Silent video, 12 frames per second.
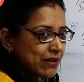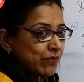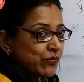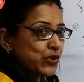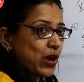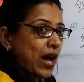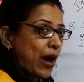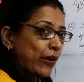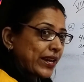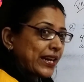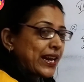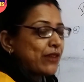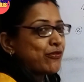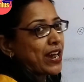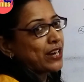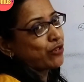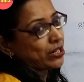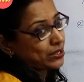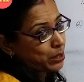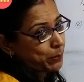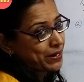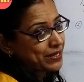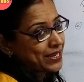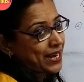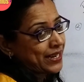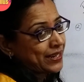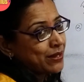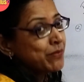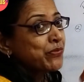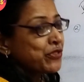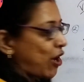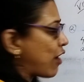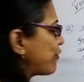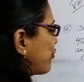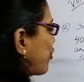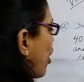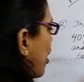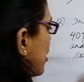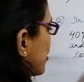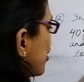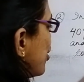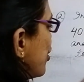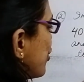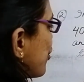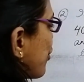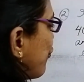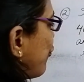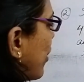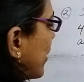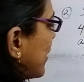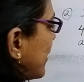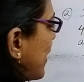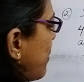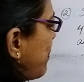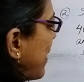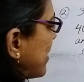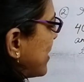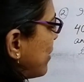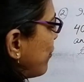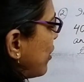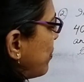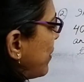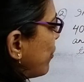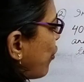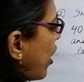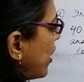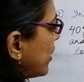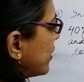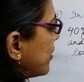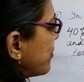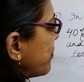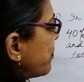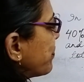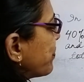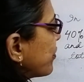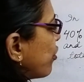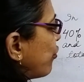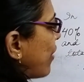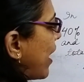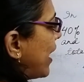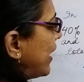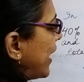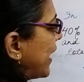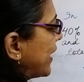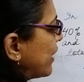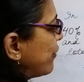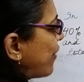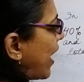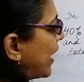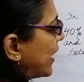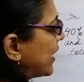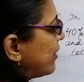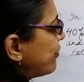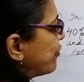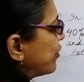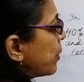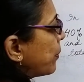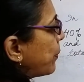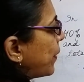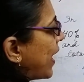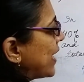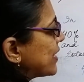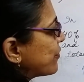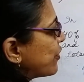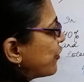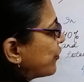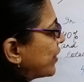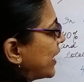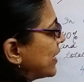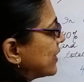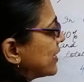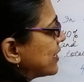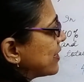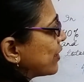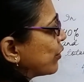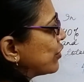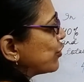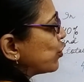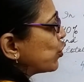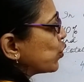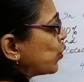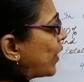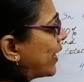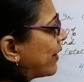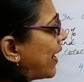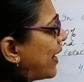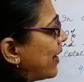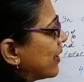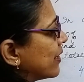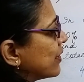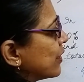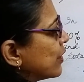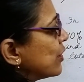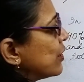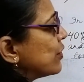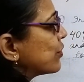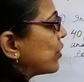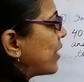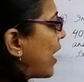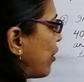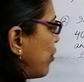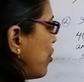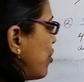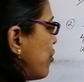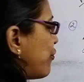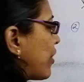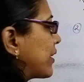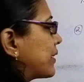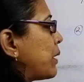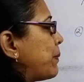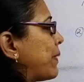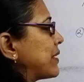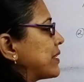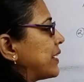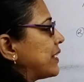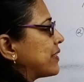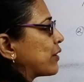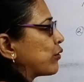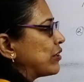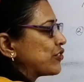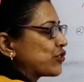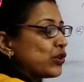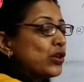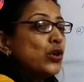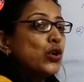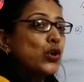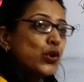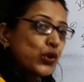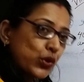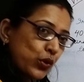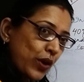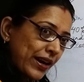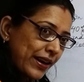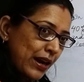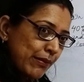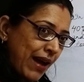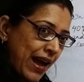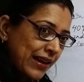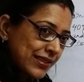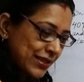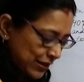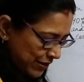So So how can I find 40%? Of course. So 40% will be what? 185 plus 15. This is equals to 200. So now 40% is equals to 200 marks.